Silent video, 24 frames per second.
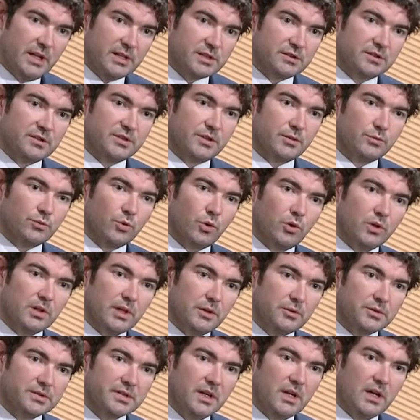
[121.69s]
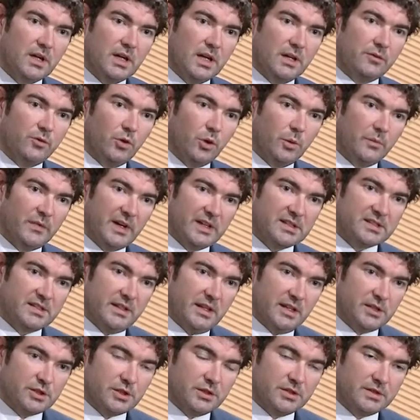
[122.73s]
relation to the rollout of home
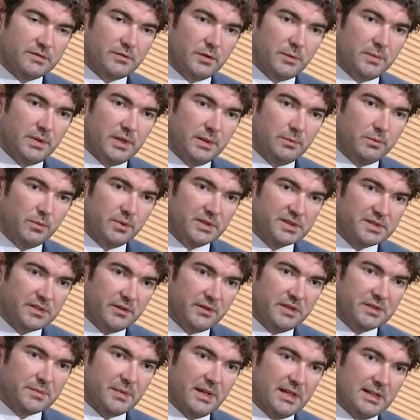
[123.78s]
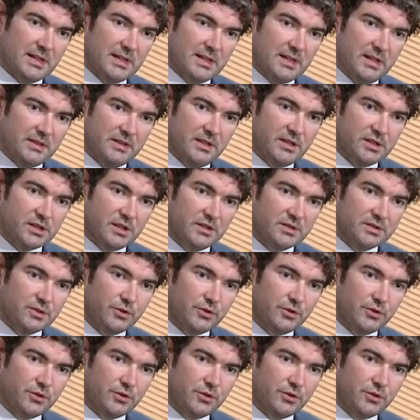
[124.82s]
vaccinations for people with serious medical conditions.